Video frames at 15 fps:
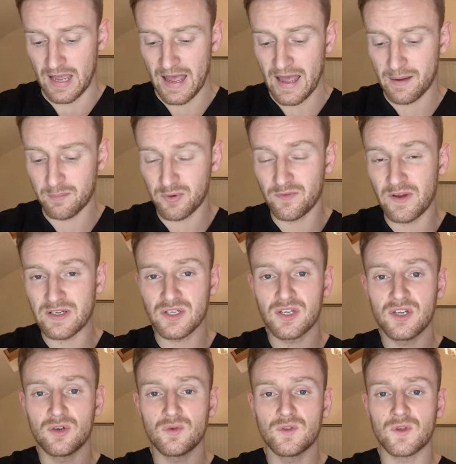And
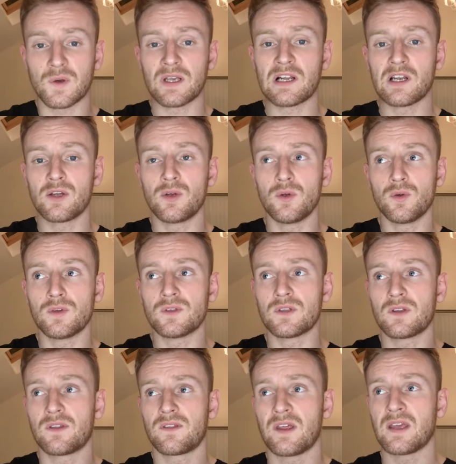prevention can also
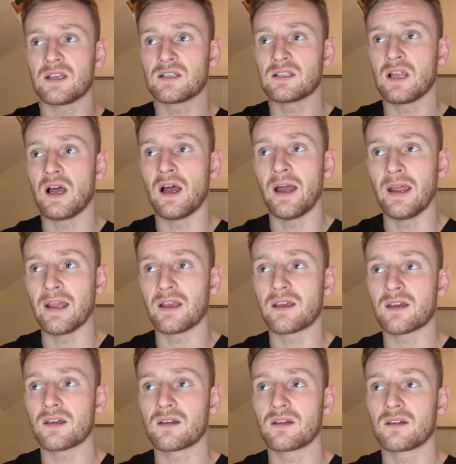include things
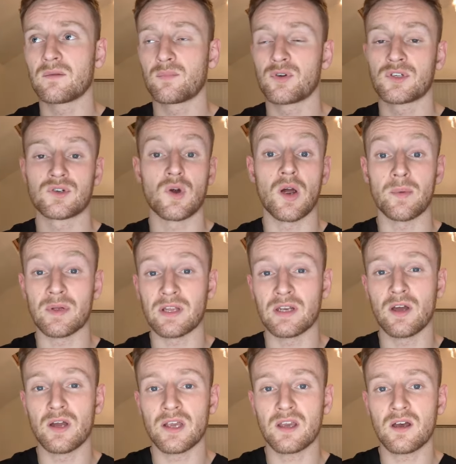like prescribing a
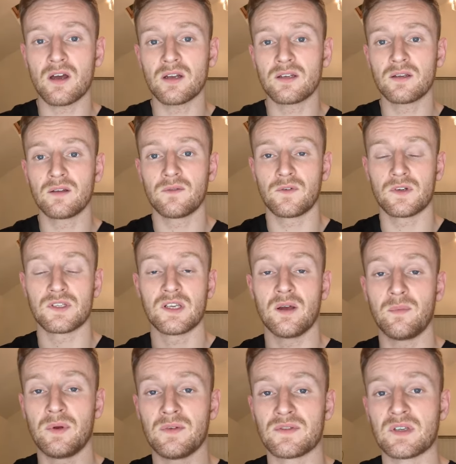night guard, for
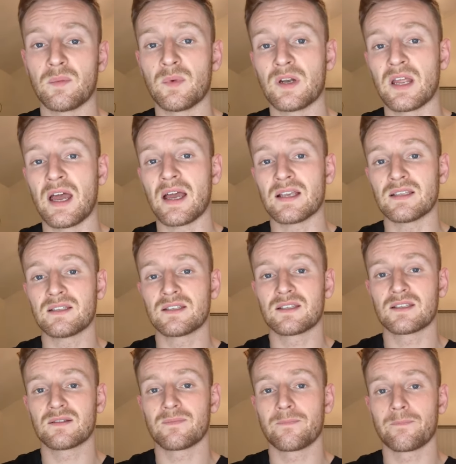example, if someone
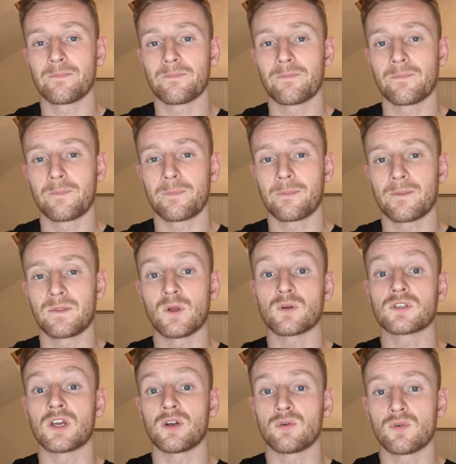has
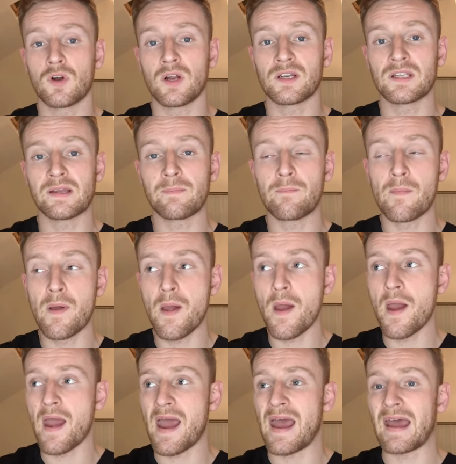nocturnal grinding,
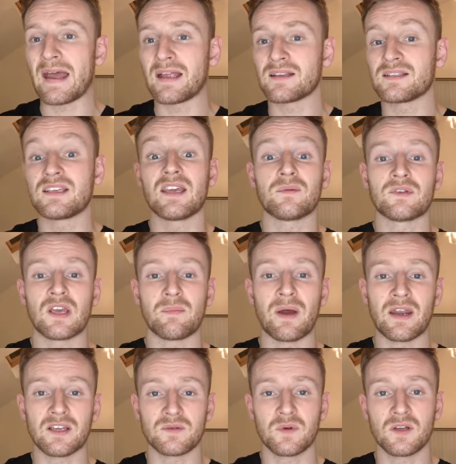and TMJ
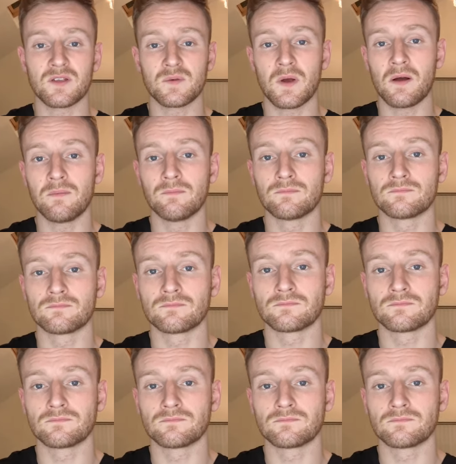management as well.